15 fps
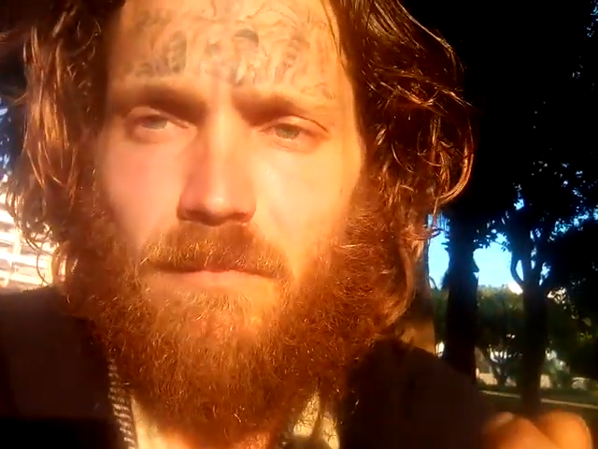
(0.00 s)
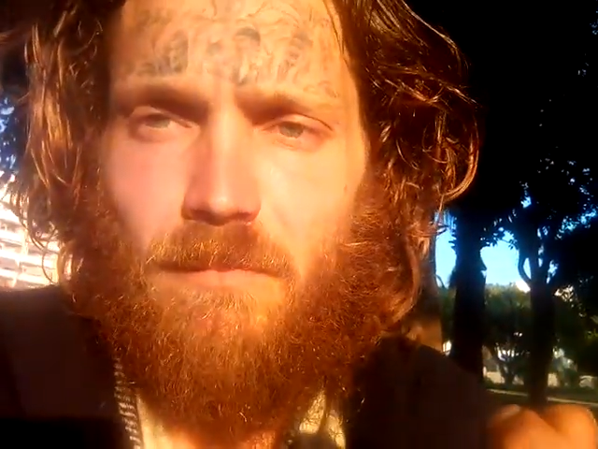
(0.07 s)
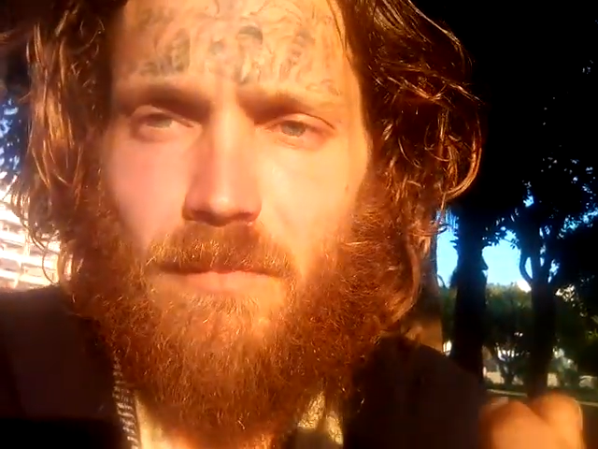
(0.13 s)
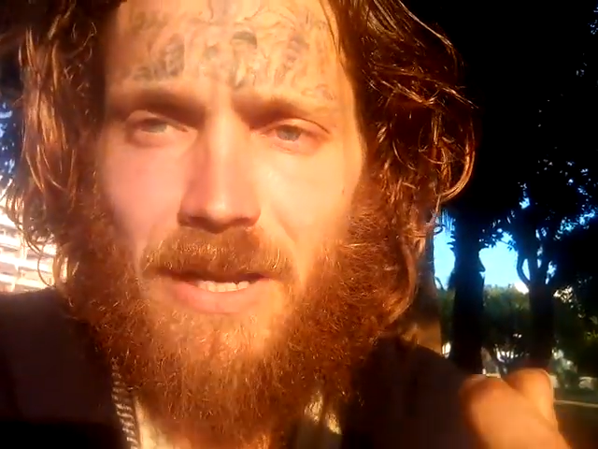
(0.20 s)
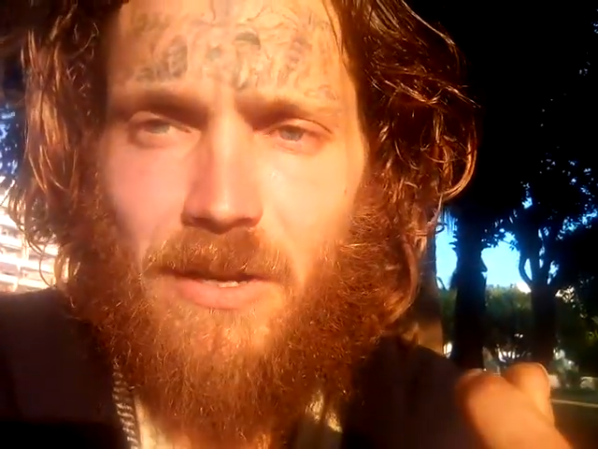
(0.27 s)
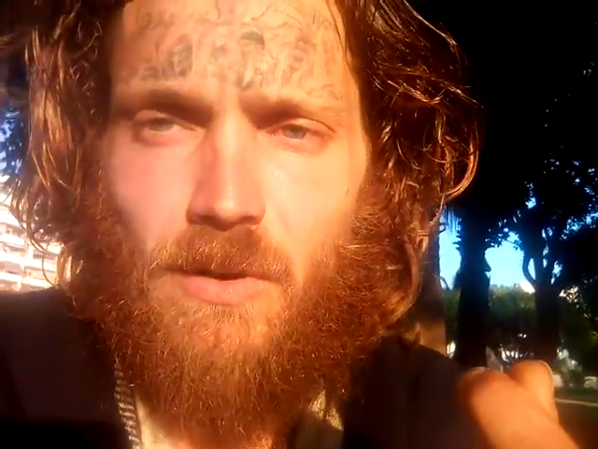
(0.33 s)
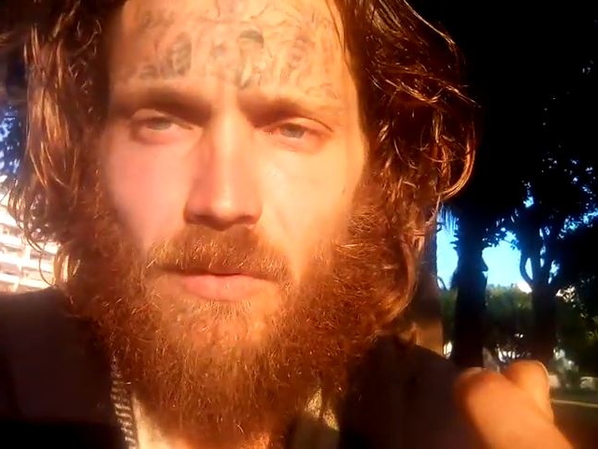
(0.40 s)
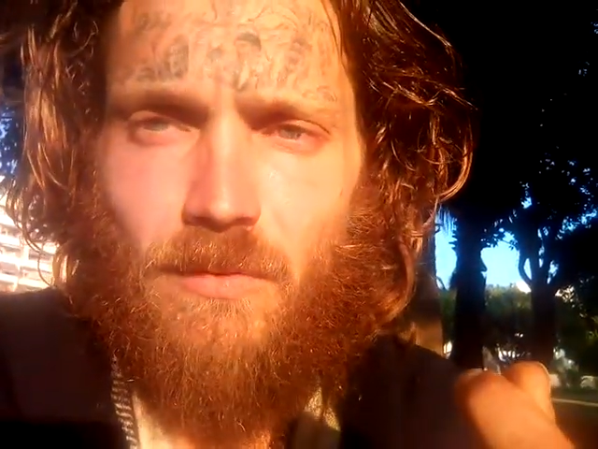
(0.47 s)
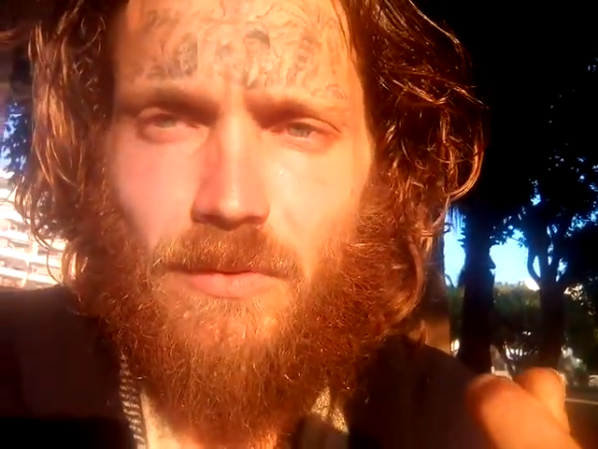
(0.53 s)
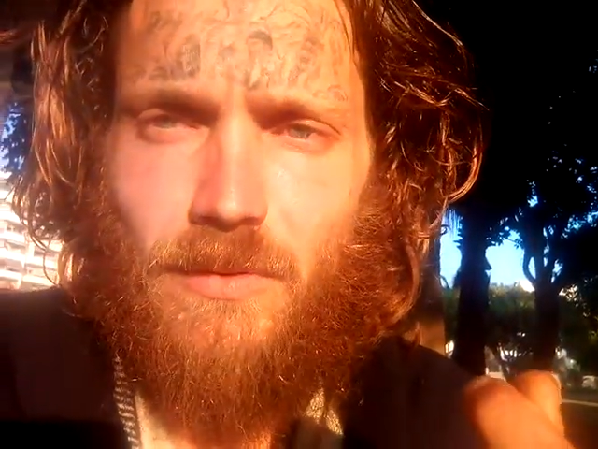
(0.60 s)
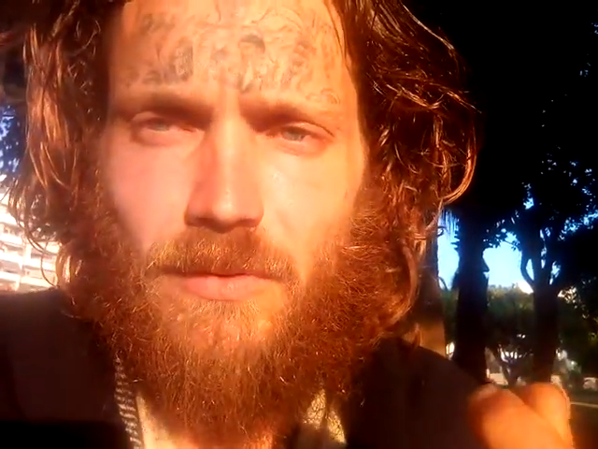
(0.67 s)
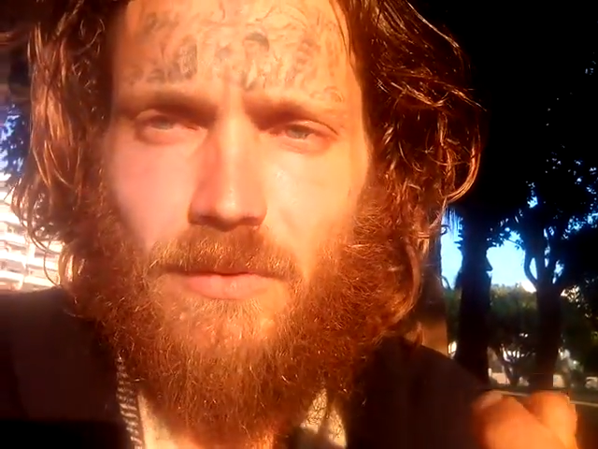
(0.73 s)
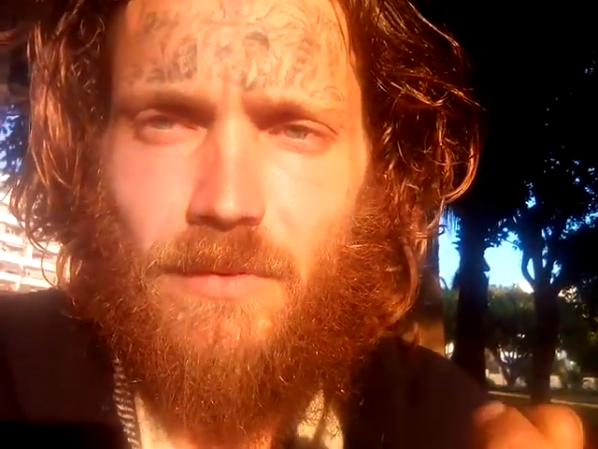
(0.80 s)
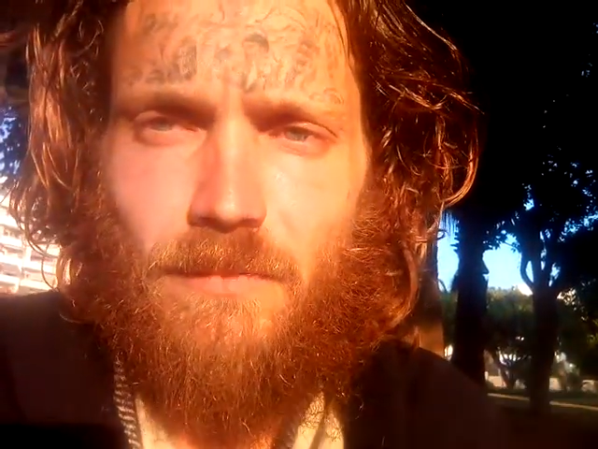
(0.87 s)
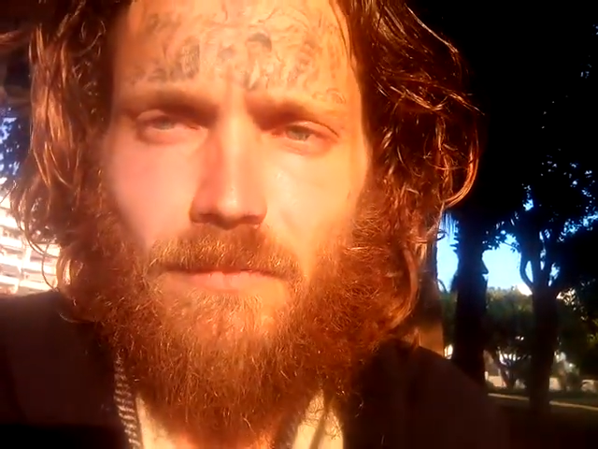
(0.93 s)
black
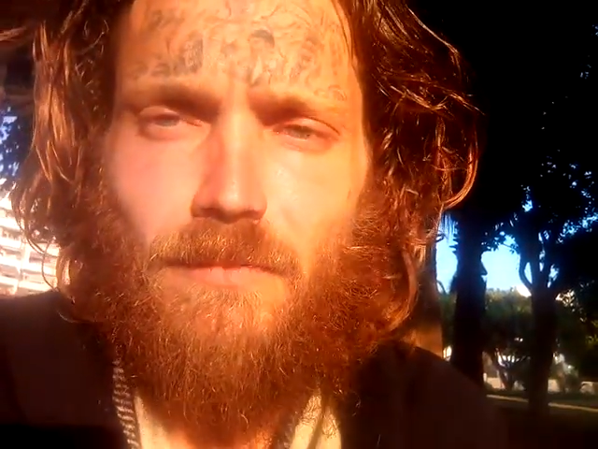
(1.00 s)
holes.